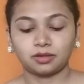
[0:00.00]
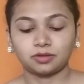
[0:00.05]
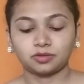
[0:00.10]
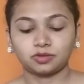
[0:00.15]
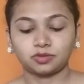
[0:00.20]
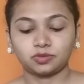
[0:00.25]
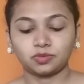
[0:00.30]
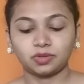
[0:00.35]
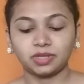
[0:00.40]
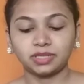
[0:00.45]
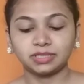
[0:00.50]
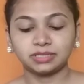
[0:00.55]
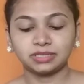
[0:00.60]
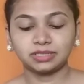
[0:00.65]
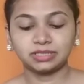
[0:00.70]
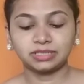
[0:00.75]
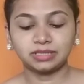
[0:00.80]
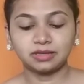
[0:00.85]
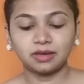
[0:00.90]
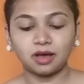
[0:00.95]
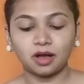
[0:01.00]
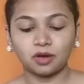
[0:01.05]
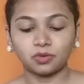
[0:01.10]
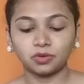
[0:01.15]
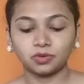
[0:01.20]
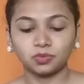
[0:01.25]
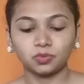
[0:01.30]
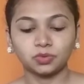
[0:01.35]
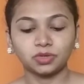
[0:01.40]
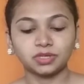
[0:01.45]
So let's see how
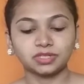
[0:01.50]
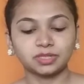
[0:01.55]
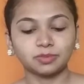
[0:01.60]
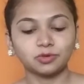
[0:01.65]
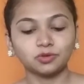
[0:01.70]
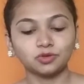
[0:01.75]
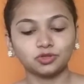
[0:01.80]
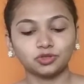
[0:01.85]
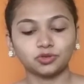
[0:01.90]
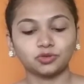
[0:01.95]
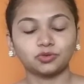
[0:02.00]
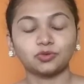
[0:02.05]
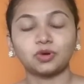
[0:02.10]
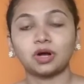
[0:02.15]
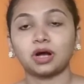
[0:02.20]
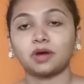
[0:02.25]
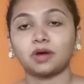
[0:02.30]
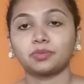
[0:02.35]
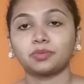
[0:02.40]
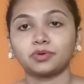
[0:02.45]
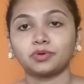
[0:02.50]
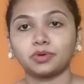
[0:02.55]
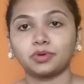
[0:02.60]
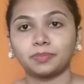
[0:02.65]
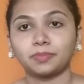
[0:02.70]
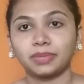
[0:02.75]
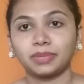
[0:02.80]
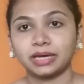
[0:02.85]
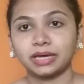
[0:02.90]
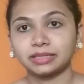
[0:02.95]
it works. I'm going to show you how I'm going to
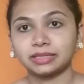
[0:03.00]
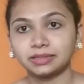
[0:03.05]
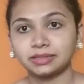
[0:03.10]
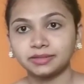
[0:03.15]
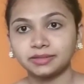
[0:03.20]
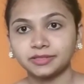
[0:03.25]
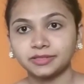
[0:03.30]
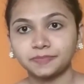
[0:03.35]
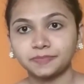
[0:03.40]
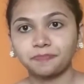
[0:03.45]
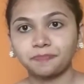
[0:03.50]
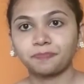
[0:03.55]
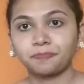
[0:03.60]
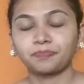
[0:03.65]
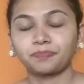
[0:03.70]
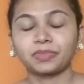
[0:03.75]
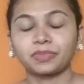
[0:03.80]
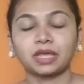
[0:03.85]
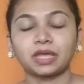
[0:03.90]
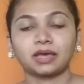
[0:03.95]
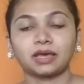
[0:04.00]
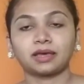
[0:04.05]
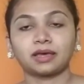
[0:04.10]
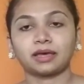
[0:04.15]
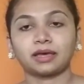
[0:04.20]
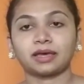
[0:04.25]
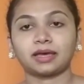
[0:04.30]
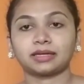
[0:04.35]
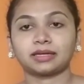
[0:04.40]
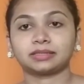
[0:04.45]
apply this
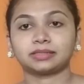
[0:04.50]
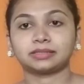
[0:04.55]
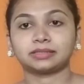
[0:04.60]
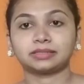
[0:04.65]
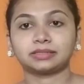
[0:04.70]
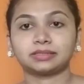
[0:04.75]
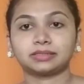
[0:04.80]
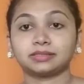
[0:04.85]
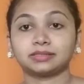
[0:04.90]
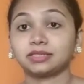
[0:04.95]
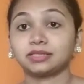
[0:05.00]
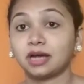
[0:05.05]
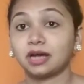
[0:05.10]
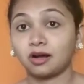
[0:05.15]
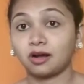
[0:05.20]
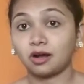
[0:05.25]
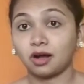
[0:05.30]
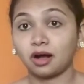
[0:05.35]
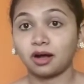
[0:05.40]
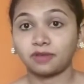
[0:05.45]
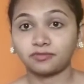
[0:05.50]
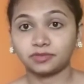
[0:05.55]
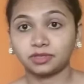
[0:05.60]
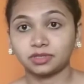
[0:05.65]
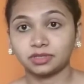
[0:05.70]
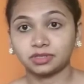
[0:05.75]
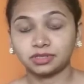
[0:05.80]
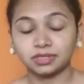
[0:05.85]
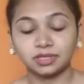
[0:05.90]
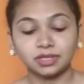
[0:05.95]
and the after
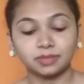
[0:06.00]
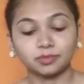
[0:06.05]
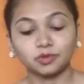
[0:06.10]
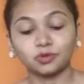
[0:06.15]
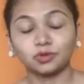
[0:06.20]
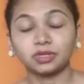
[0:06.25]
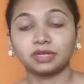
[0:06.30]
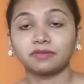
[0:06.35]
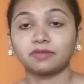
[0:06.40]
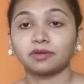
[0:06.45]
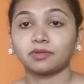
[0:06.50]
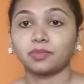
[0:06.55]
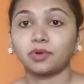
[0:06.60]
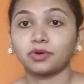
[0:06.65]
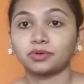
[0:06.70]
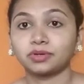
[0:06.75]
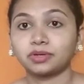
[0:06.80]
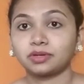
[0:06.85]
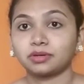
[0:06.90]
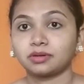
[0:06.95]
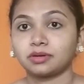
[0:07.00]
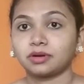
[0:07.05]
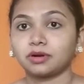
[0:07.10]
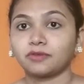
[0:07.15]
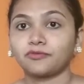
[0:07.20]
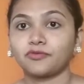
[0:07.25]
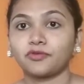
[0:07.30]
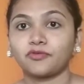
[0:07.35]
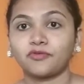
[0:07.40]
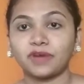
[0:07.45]
result. I'm going to leave it about
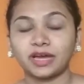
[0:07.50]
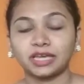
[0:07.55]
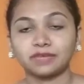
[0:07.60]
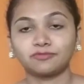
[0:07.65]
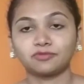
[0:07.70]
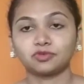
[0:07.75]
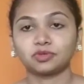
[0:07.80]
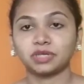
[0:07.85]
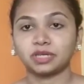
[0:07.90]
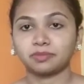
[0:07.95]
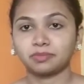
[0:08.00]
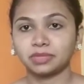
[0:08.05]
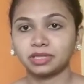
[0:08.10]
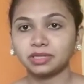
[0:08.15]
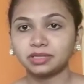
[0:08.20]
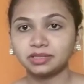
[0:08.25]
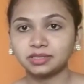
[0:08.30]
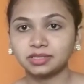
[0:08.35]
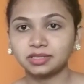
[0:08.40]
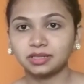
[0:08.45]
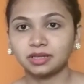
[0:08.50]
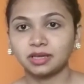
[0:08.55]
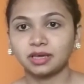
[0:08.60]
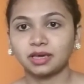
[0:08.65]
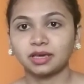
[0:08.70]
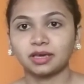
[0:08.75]
for 5 to 10 minutes.